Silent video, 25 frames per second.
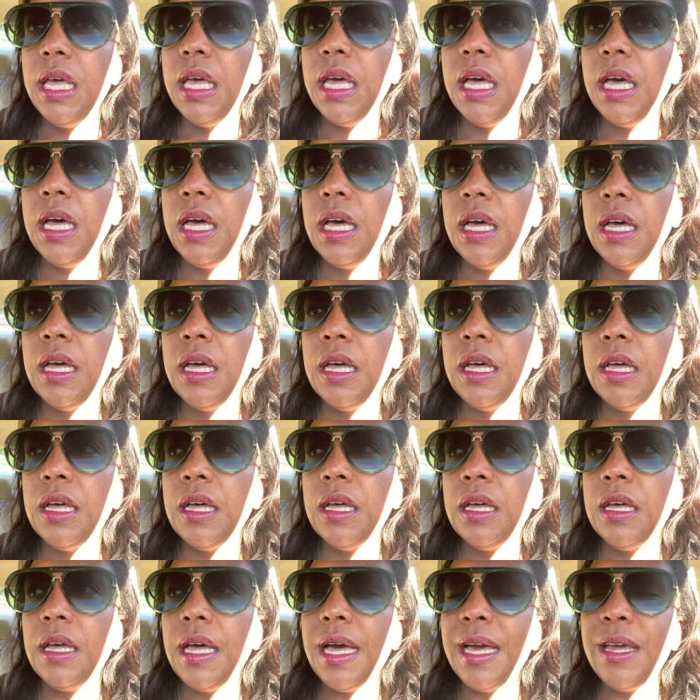
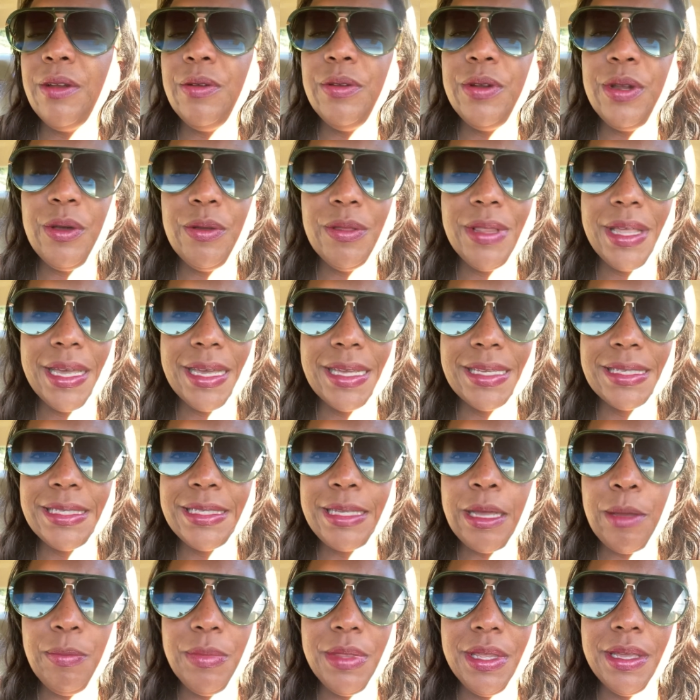I don't know, like
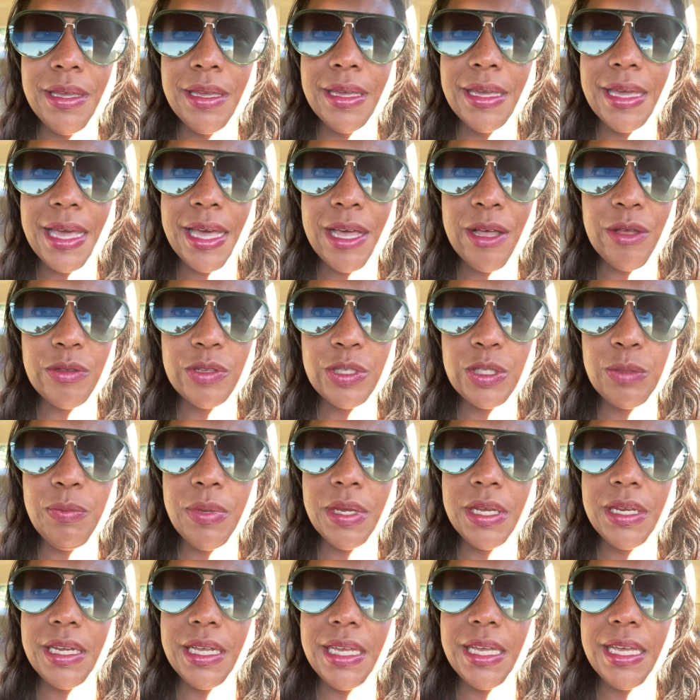something else.
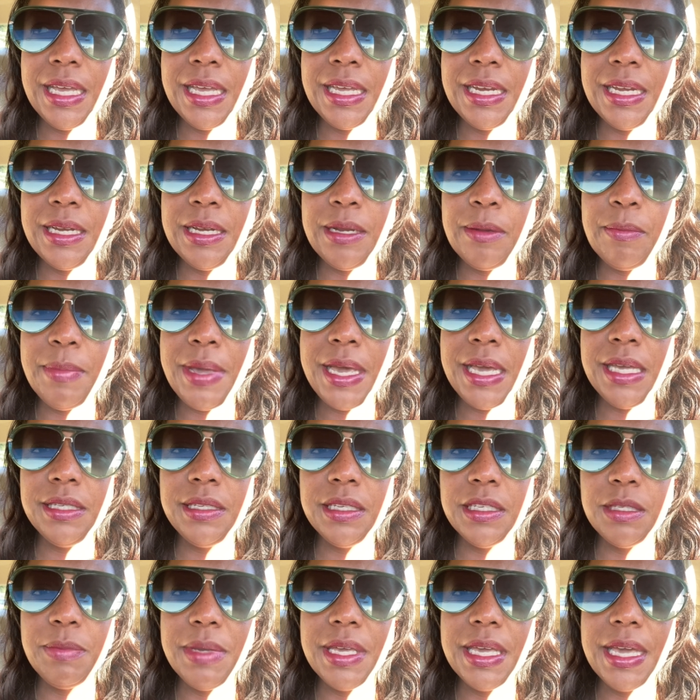And it
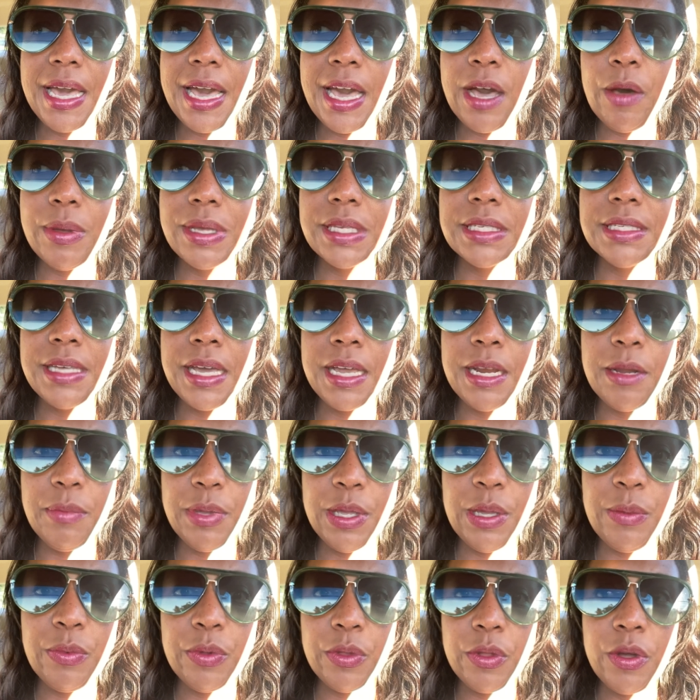amazes me how excited
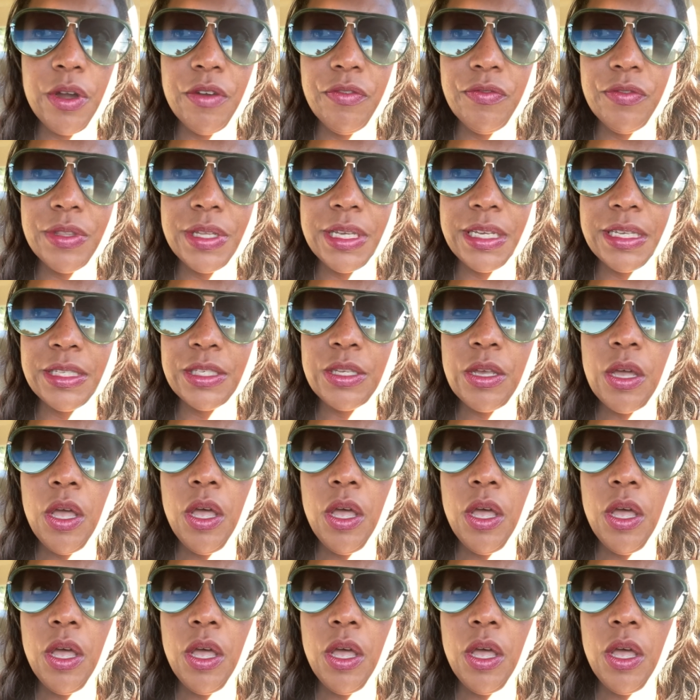people are for these